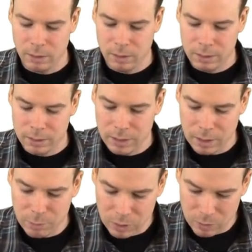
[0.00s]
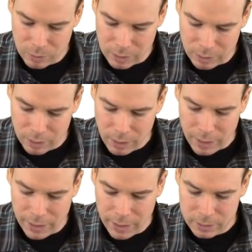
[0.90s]
Segment 3,
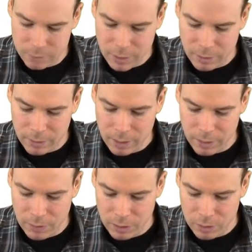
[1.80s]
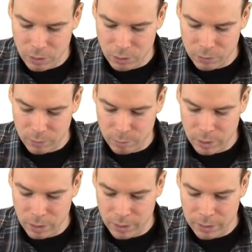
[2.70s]
as my theta value goes from
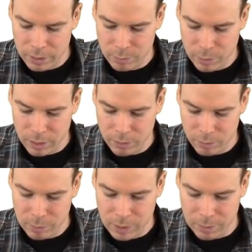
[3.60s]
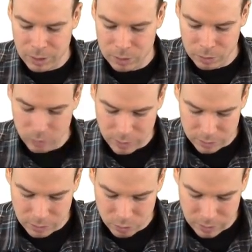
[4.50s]
pi to 3 pi by 2, as
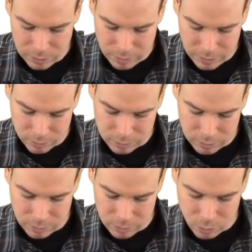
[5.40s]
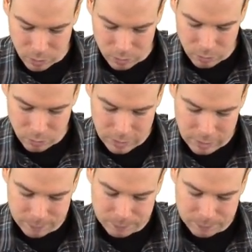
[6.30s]
I trace out angles in this quadrant 3,